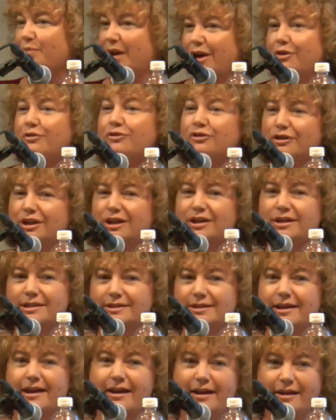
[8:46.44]

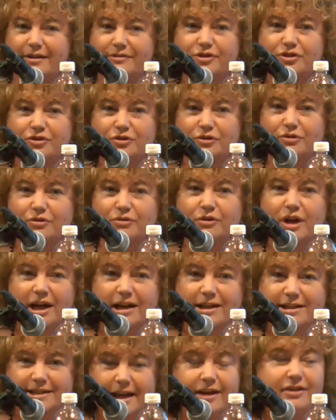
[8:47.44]
boundaries and to
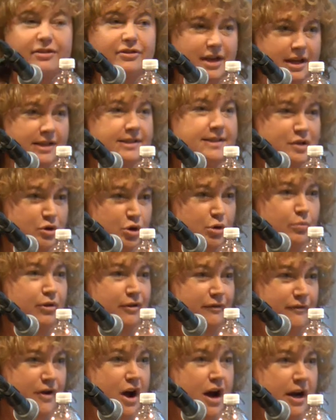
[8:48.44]
say things that are
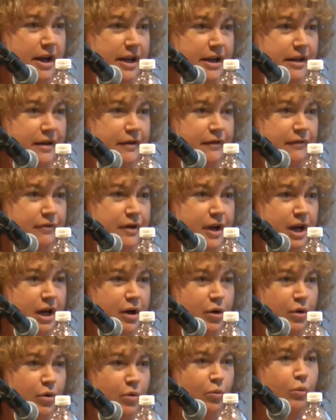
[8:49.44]
provocative
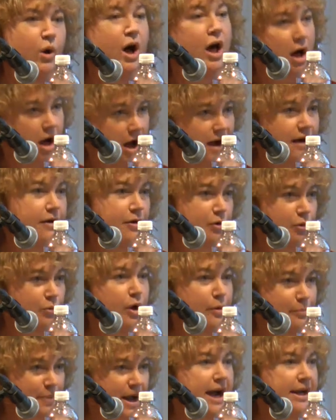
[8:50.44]
while, uh,
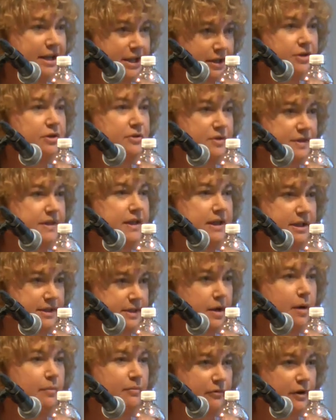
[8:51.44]
while backing those
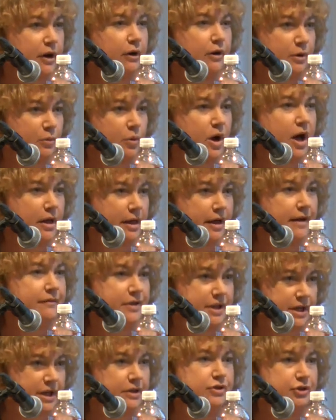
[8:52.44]
things up very well
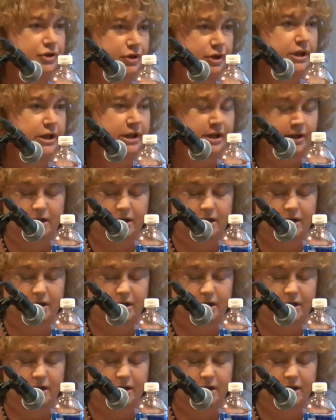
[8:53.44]
evidentially.